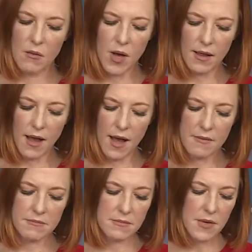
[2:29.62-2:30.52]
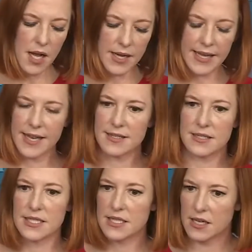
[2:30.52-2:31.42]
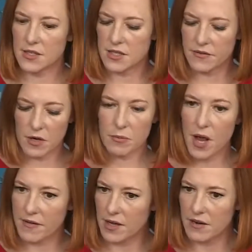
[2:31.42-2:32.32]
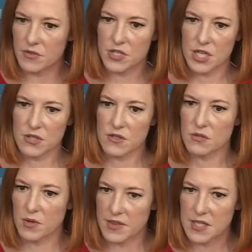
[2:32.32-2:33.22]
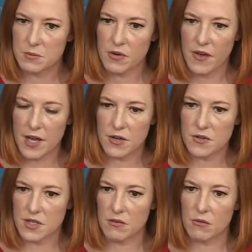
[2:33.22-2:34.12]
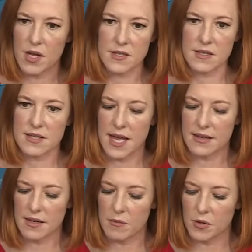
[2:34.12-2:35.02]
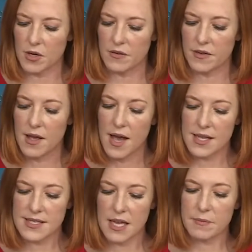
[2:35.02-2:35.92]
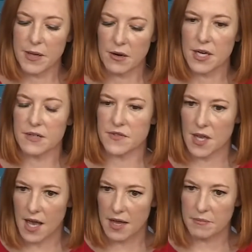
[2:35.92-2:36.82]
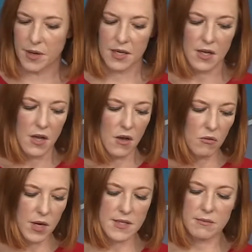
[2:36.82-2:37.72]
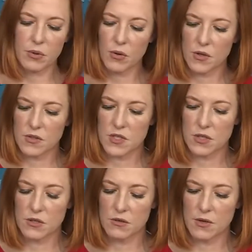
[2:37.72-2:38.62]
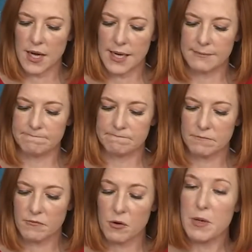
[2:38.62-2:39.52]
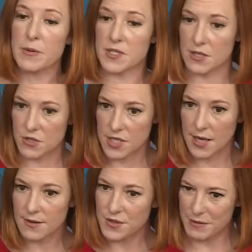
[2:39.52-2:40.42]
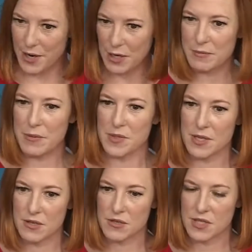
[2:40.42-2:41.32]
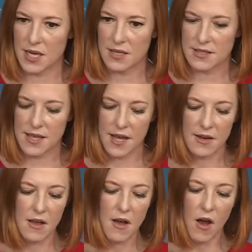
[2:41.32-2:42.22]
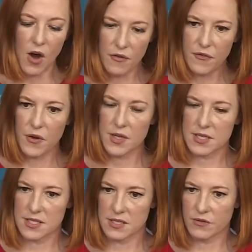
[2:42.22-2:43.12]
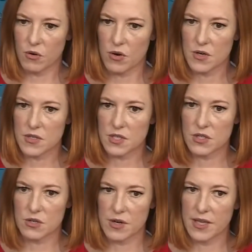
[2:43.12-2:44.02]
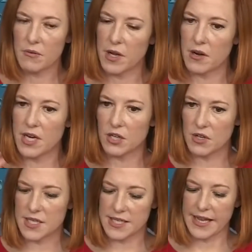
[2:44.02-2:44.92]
Well, I'm not going to get into details of our private conversations with these providers. It was a set period of time. But what's important to for people to understand, or the American people to understand, is that our focus is, of course, ensuring that we are increasing